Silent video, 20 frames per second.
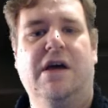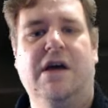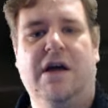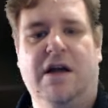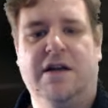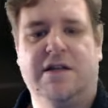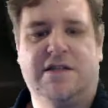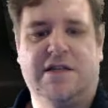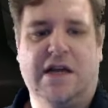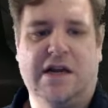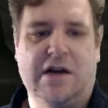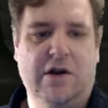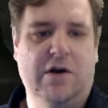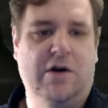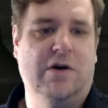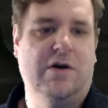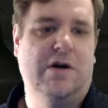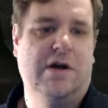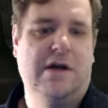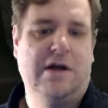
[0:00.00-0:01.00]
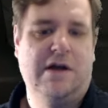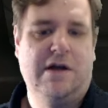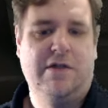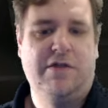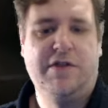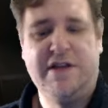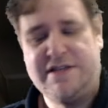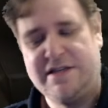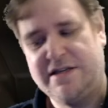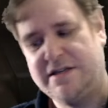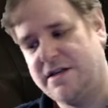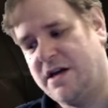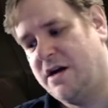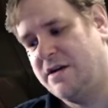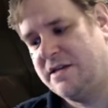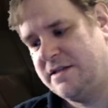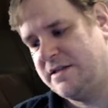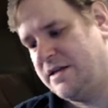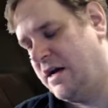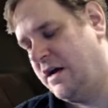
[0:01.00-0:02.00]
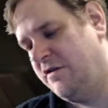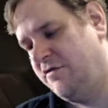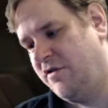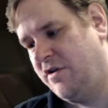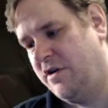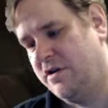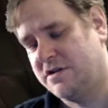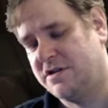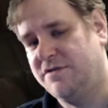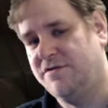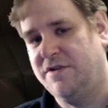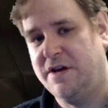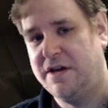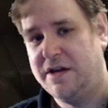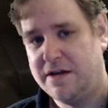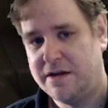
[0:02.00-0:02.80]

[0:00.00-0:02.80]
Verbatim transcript: and said, look, this is our design philosophy,